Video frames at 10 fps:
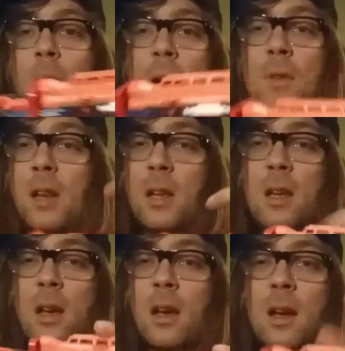have
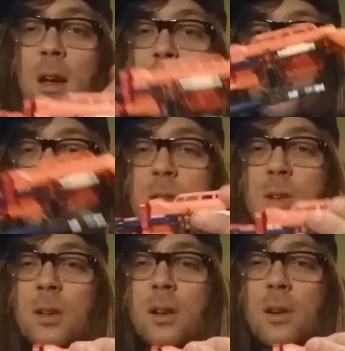any comments
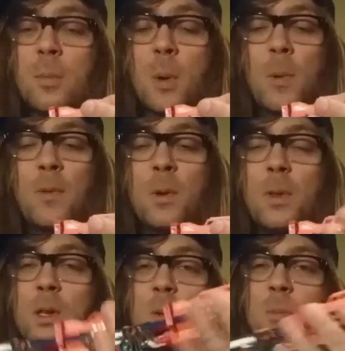on my review
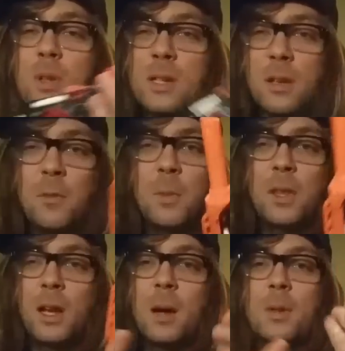of this one. Please leave them
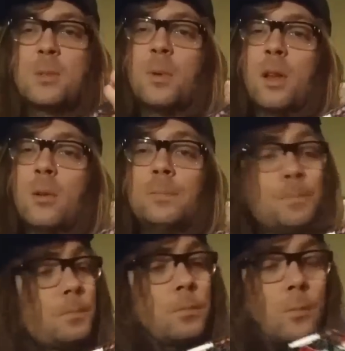in the comments below.